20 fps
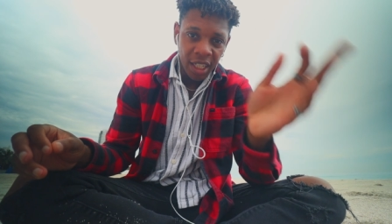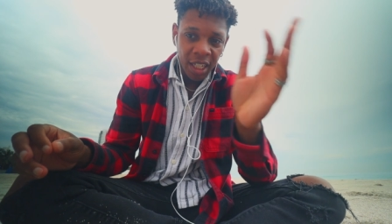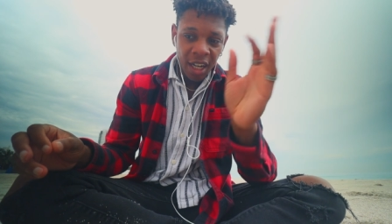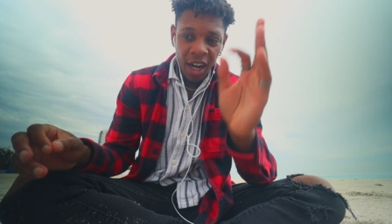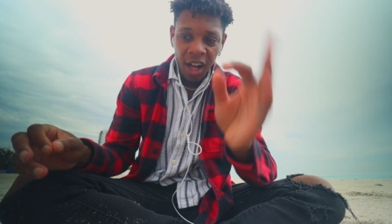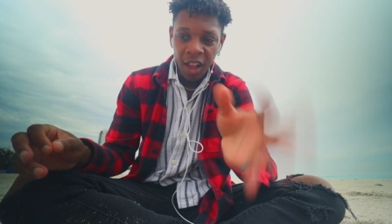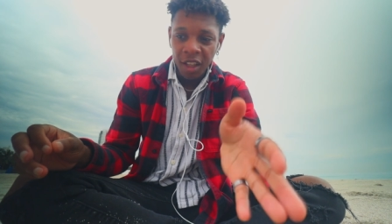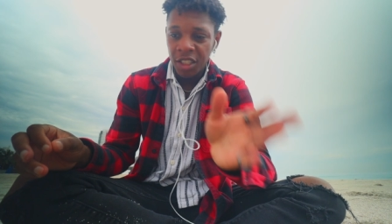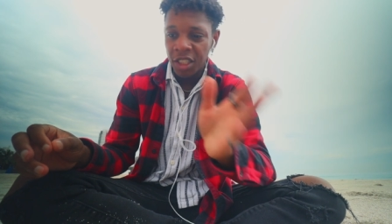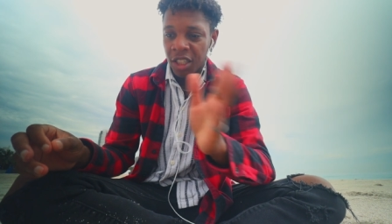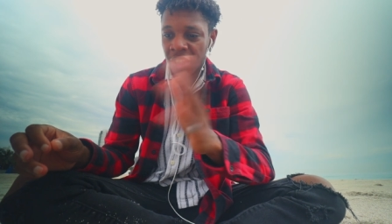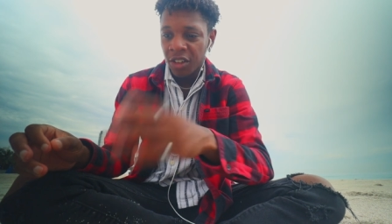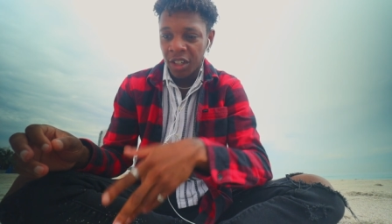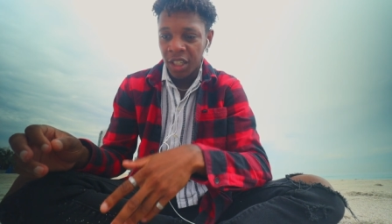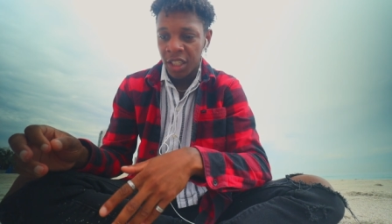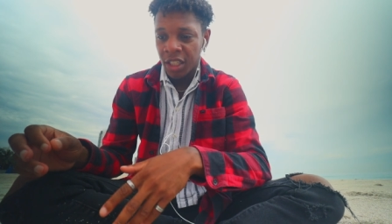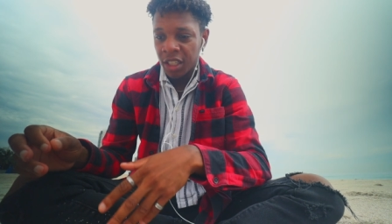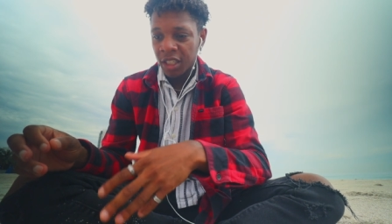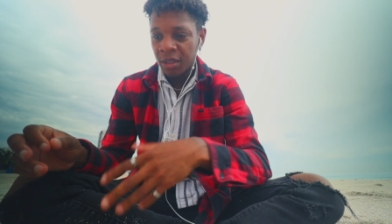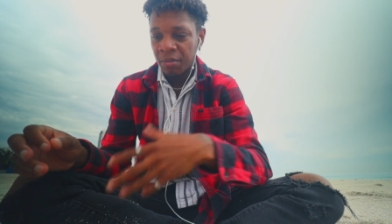college
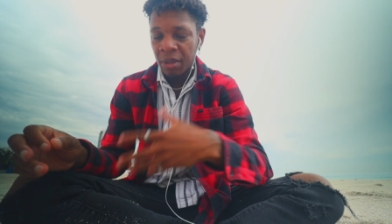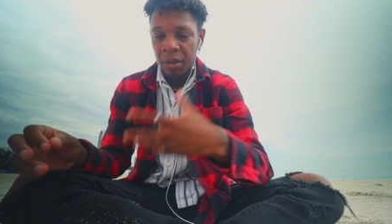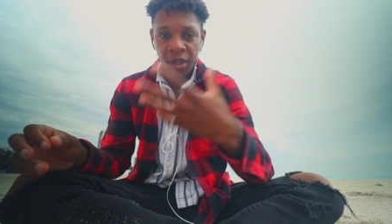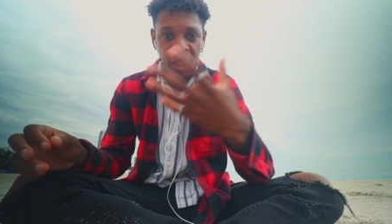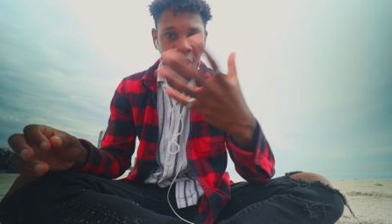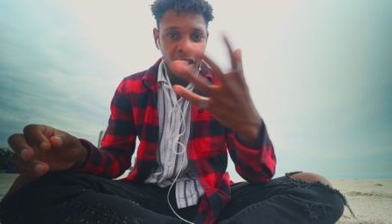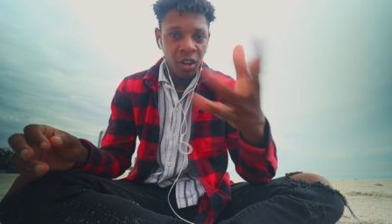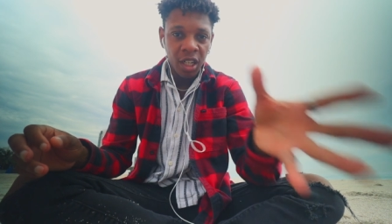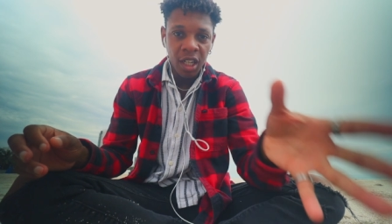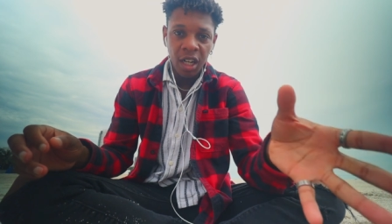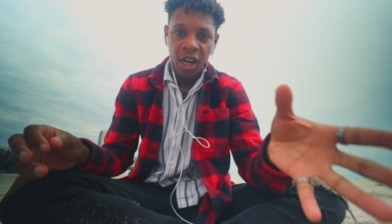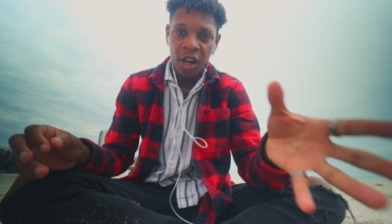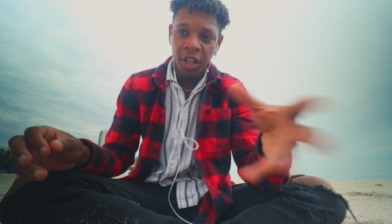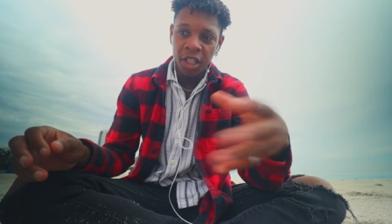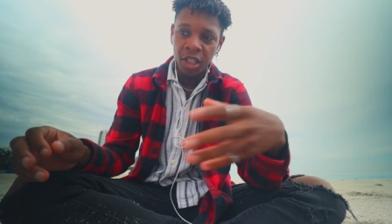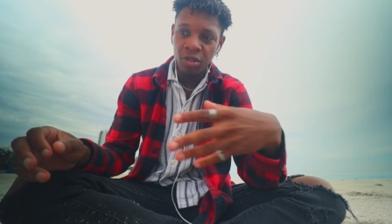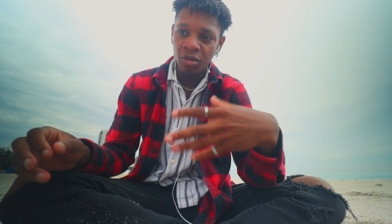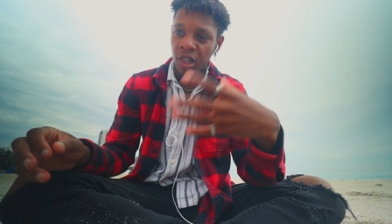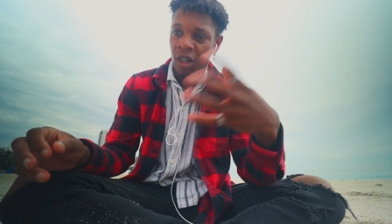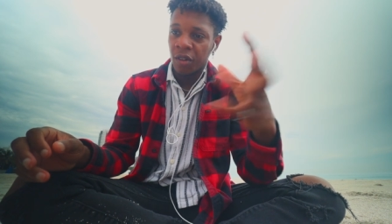degrees, people that go to
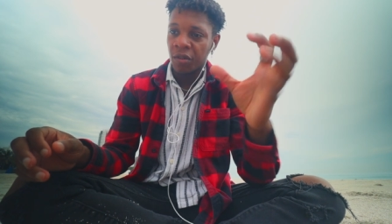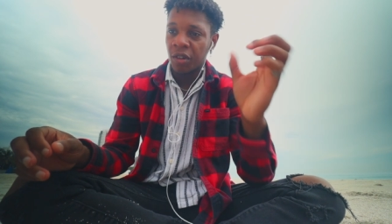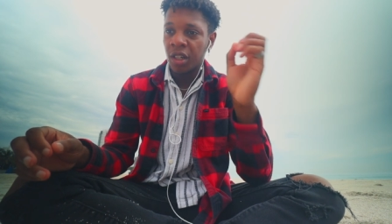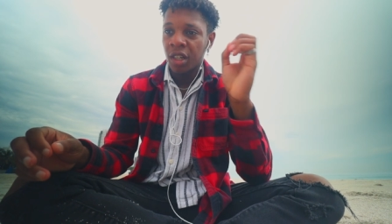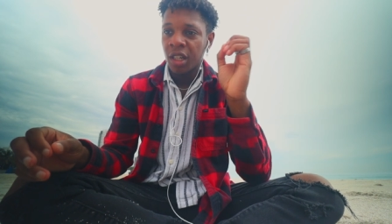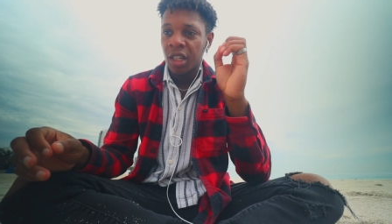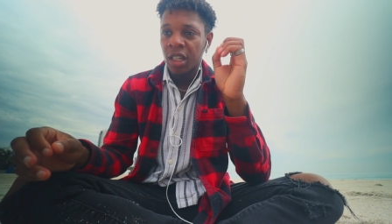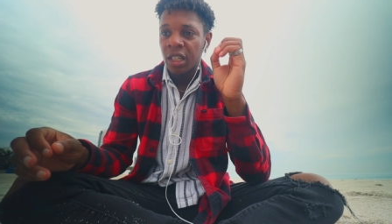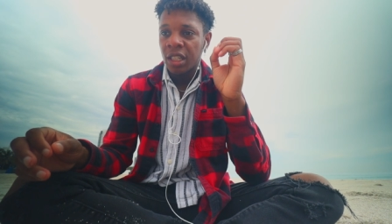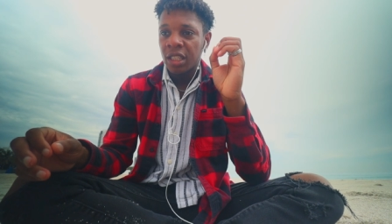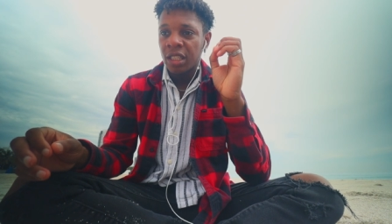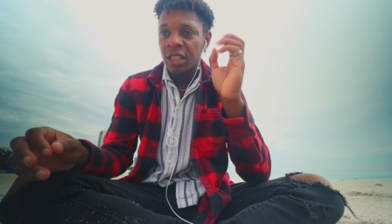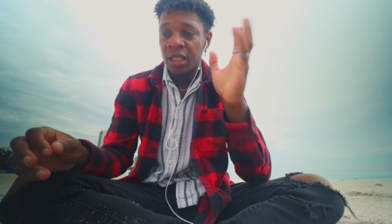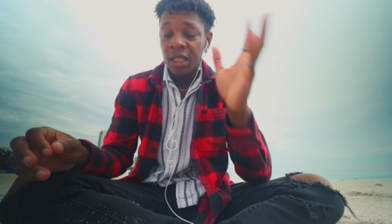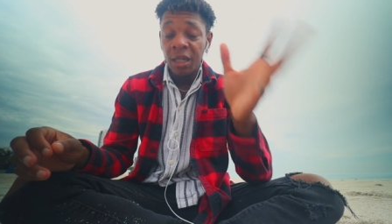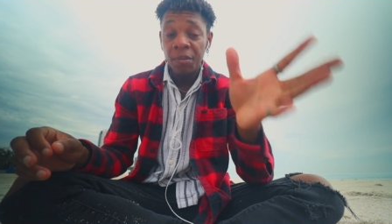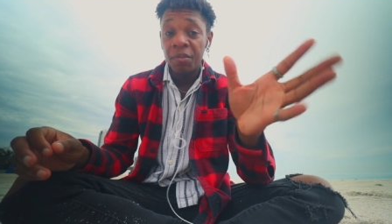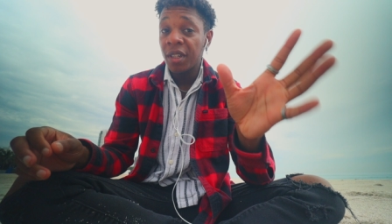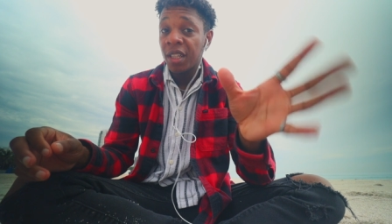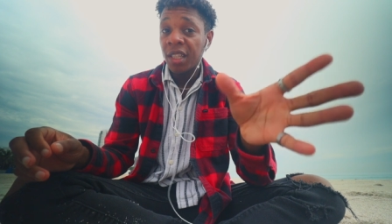college or whatever,
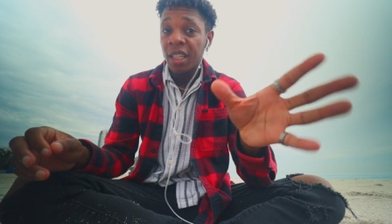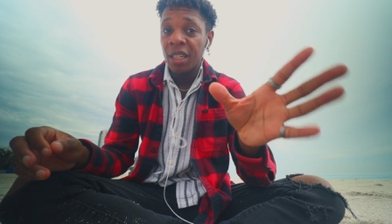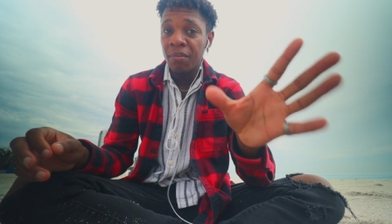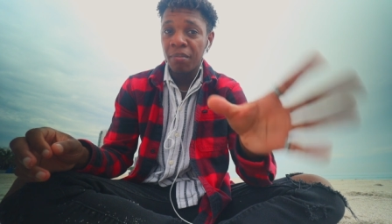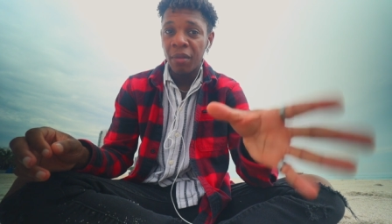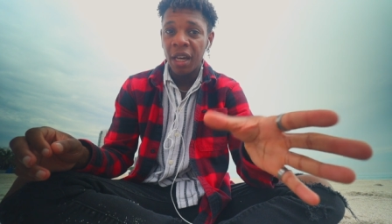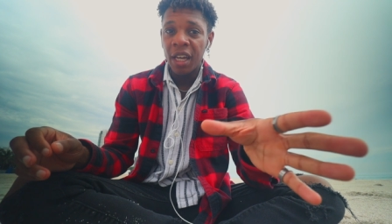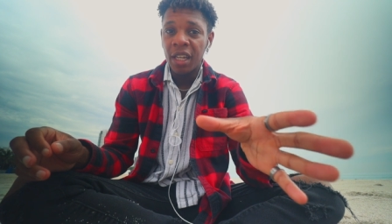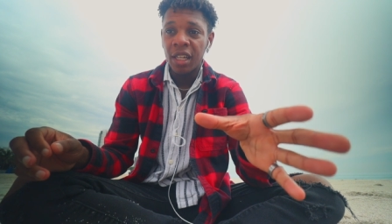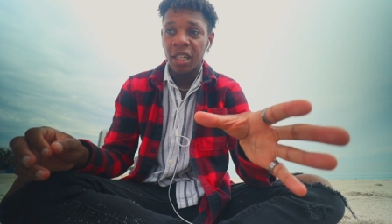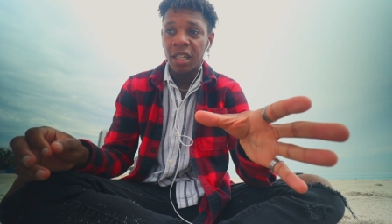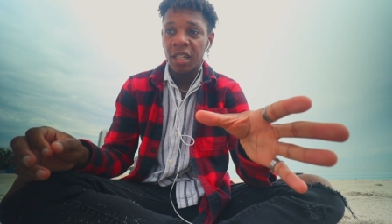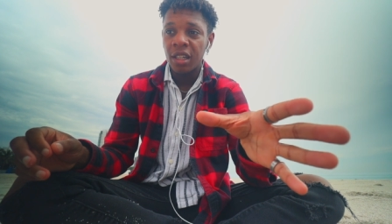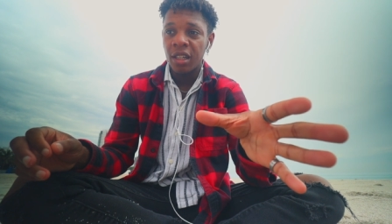typically make,